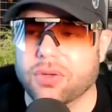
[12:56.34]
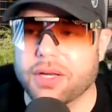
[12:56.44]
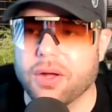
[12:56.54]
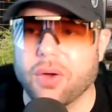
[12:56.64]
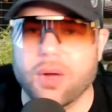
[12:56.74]
I
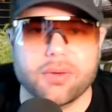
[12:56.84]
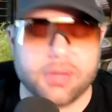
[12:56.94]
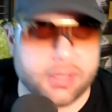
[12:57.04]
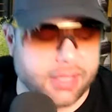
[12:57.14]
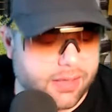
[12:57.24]
know, I
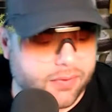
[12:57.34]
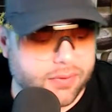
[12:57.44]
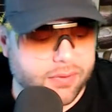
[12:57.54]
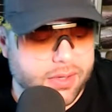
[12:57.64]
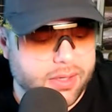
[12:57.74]
don't, like,
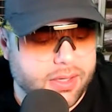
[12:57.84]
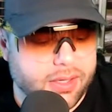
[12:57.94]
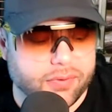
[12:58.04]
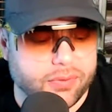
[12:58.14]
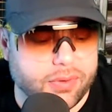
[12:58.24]

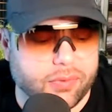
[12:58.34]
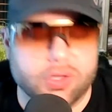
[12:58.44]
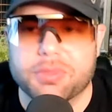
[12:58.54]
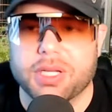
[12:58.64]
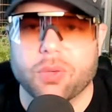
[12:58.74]
if
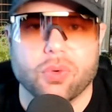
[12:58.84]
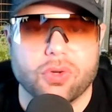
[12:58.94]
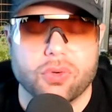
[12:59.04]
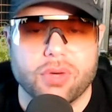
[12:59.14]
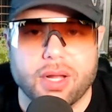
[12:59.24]
something were
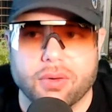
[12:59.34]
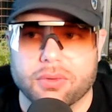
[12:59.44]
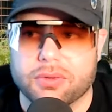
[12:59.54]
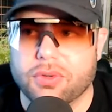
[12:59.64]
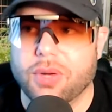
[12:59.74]
to not go
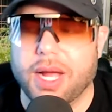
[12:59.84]
through,